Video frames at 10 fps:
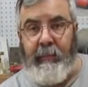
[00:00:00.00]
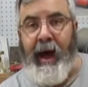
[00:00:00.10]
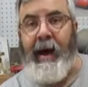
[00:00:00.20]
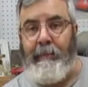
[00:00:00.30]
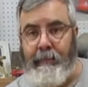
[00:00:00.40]

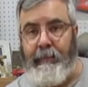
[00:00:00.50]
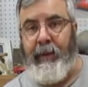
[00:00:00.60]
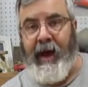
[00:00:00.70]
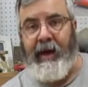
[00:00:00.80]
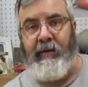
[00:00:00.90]
pop
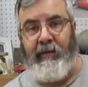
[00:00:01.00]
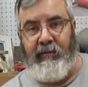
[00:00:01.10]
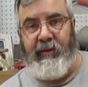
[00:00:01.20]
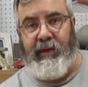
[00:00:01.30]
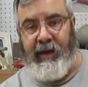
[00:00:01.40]

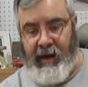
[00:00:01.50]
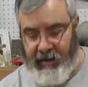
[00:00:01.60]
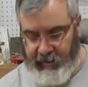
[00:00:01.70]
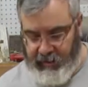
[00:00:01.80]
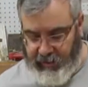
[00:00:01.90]
patterns in and
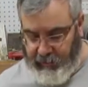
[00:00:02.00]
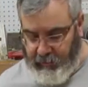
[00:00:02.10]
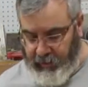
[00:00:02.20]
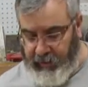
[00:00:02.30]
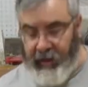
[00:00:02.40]
out. You could
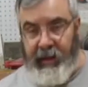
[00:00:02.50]
put